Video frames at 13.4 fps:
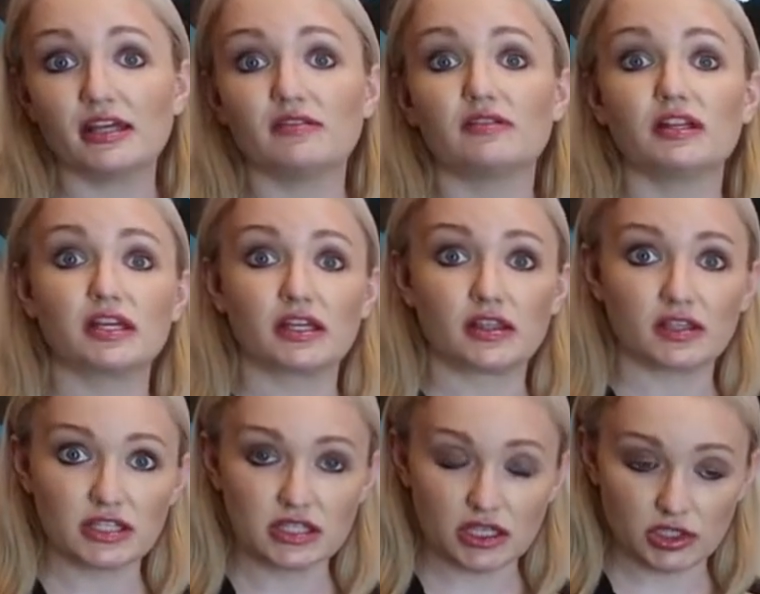evening
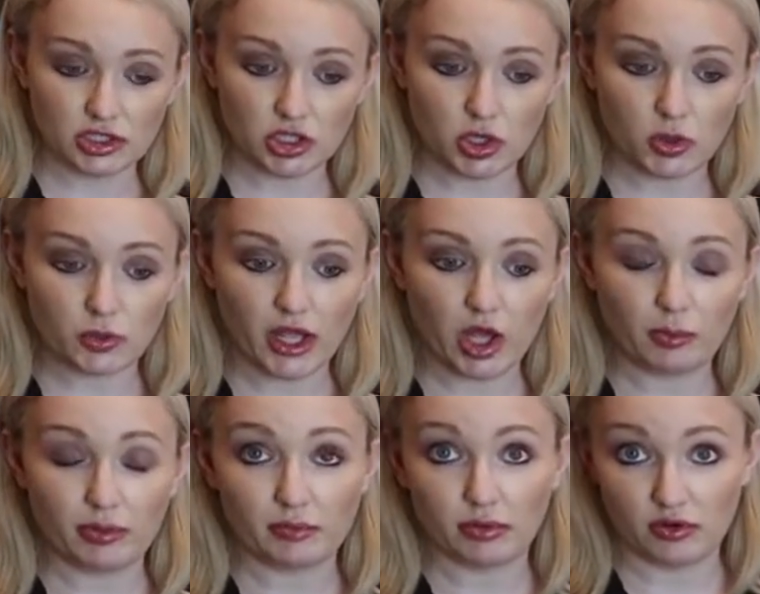the skin tone,
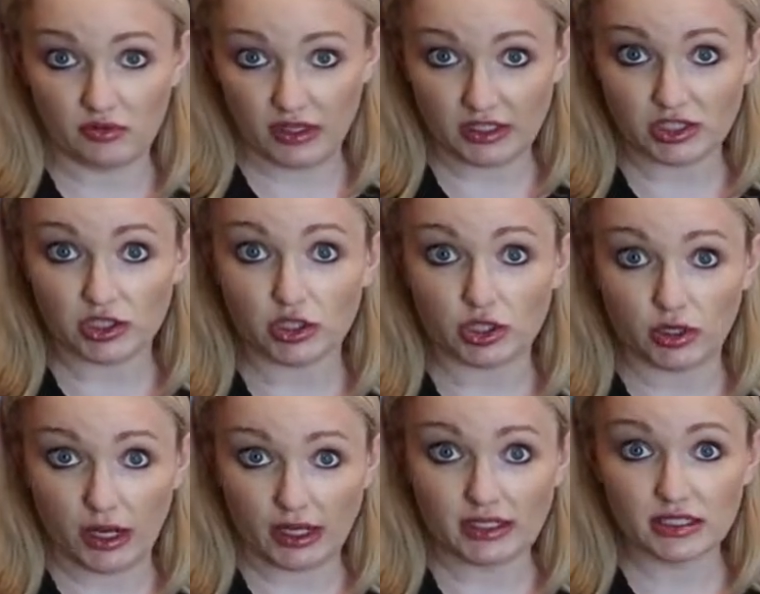helping prevent and
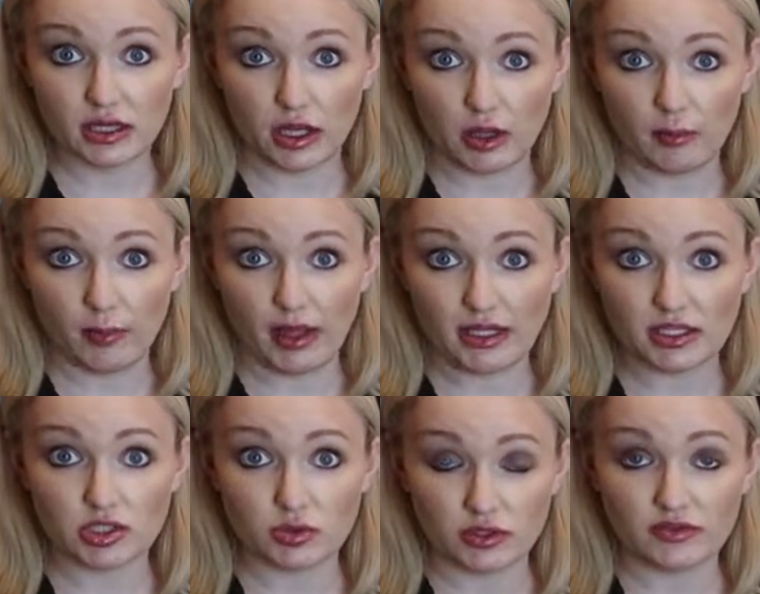correct any
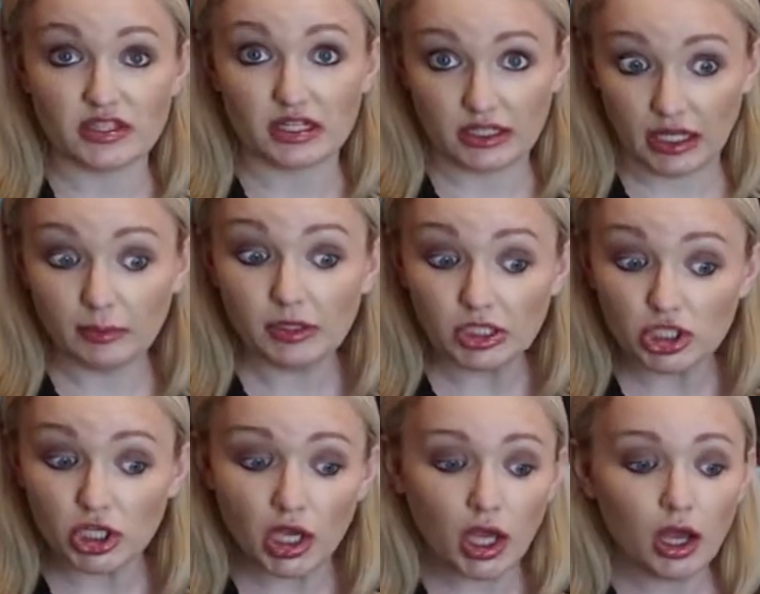sort of sun damage.